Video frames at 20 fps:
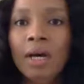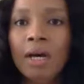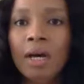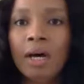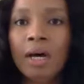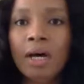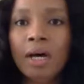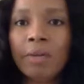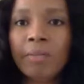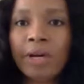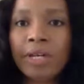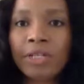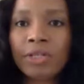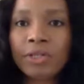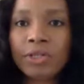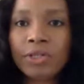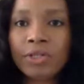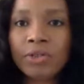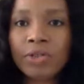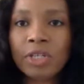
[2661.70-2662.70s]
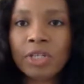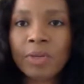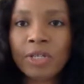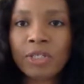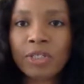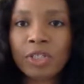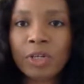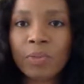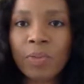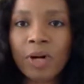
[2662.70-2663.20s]
I used to do them. I
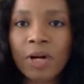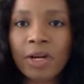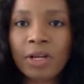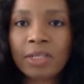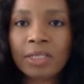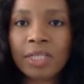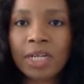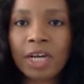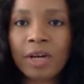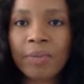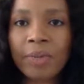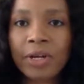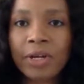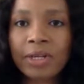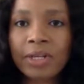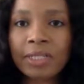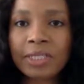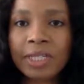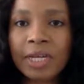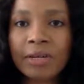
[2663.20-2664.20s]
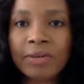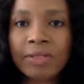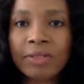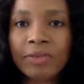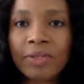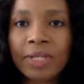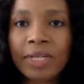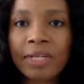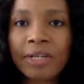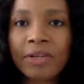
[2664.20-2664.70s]
took a pause. Now I'm hearing it's time to
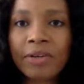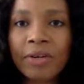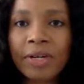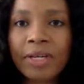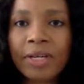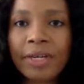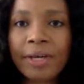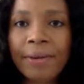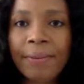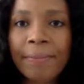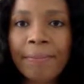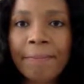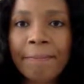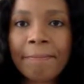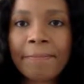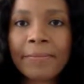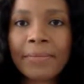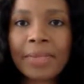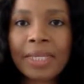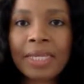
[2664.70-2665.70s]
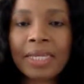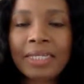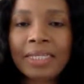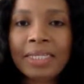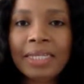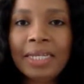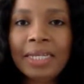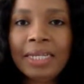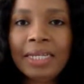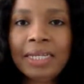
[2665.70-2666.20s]
reintegrate. Yep, it's
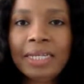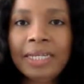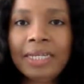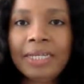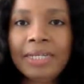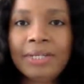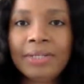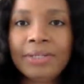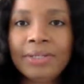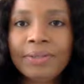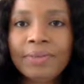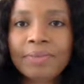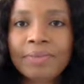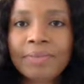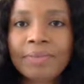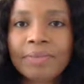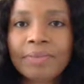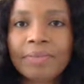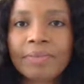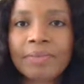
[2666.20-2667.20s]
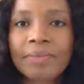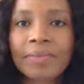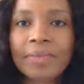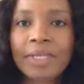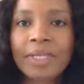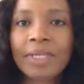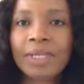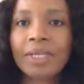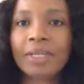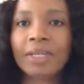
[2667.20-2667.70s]
needed.
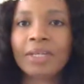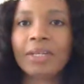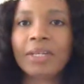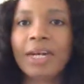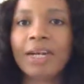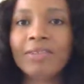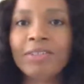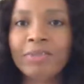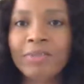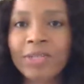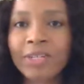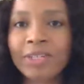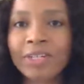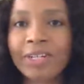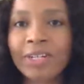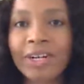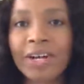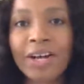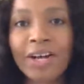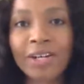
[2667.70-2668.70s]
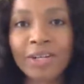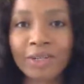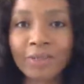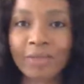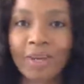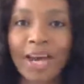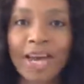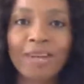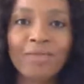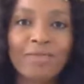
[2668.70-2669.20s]
Good after, millionaire.
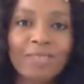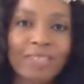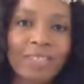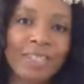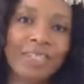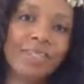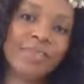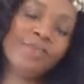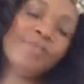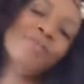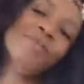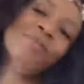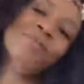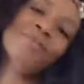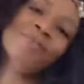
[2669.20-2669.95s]
Oh, I receive.